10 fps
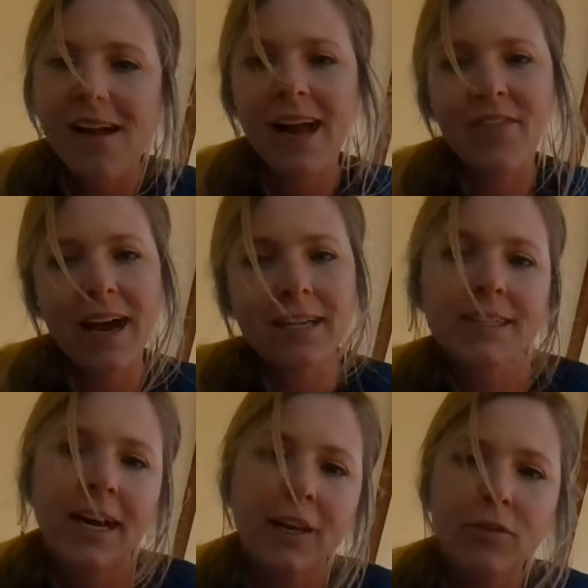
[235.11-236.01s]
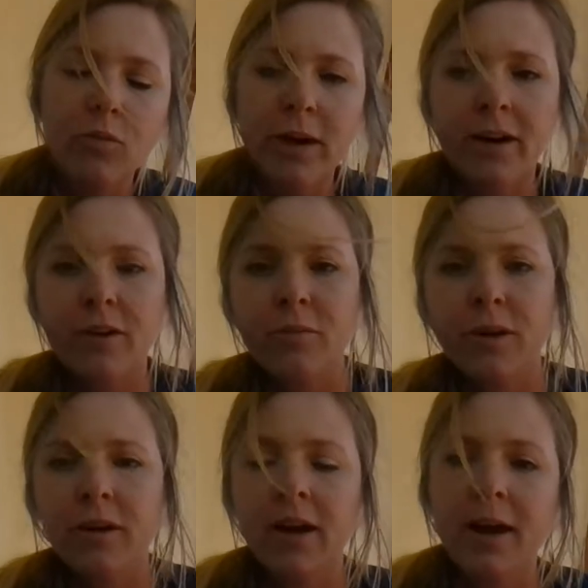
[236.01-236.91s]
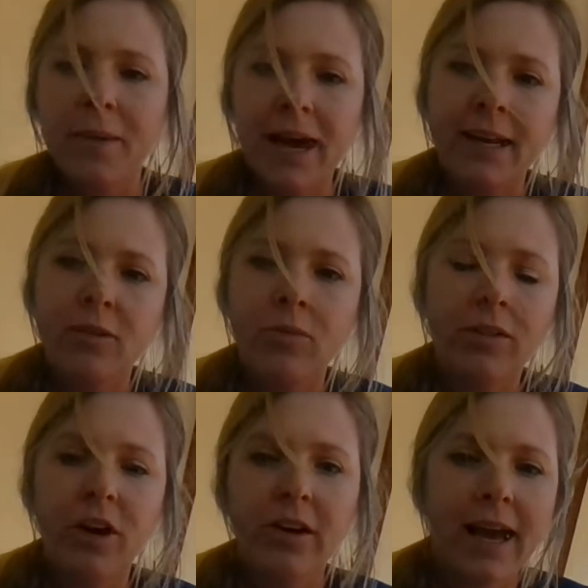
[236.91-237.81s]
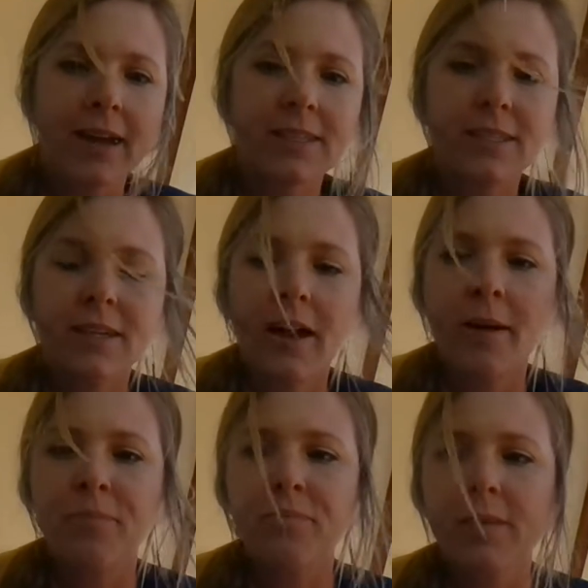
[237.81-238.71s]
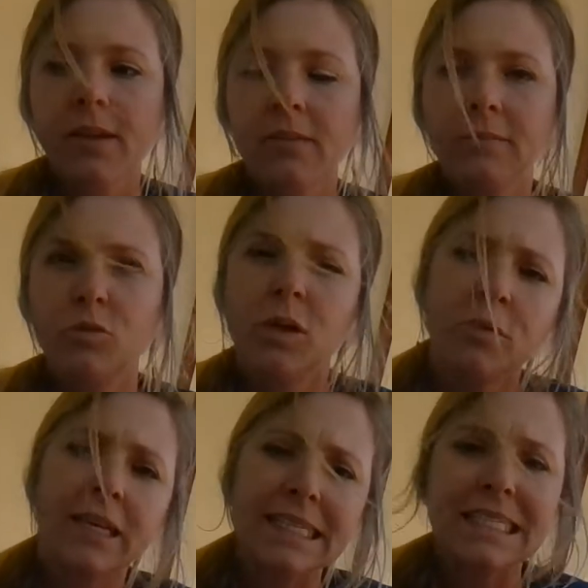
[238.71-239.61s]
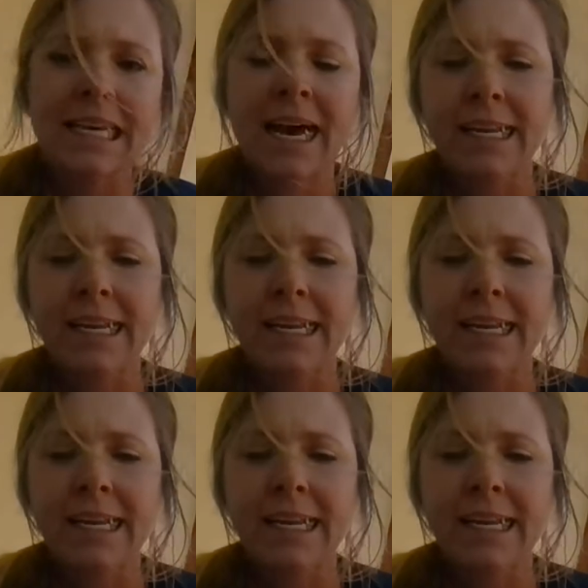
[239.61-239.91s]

And that's kind of where we're headed with our next, well, we'll get into that